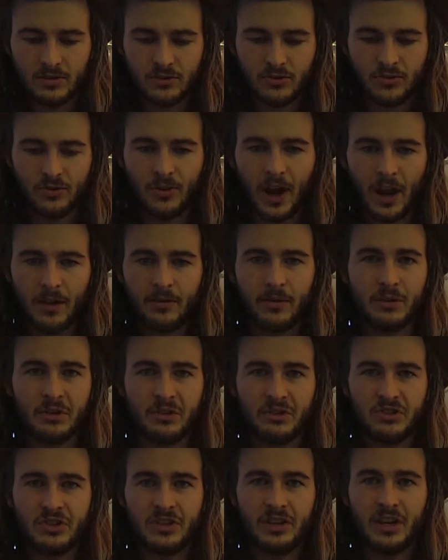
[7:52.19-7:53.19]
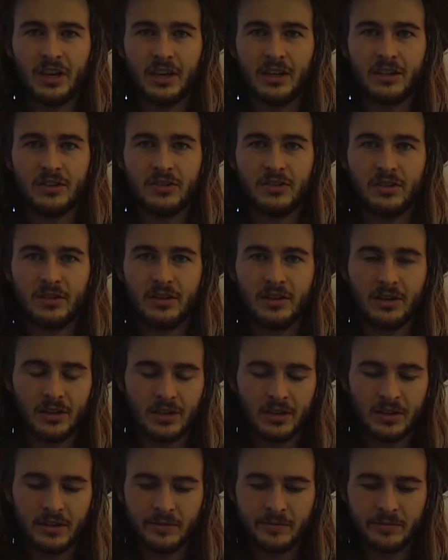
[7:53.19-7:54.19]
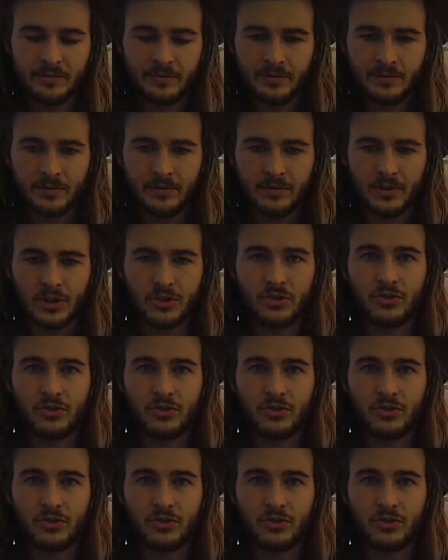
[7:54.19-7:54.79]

travel and chase the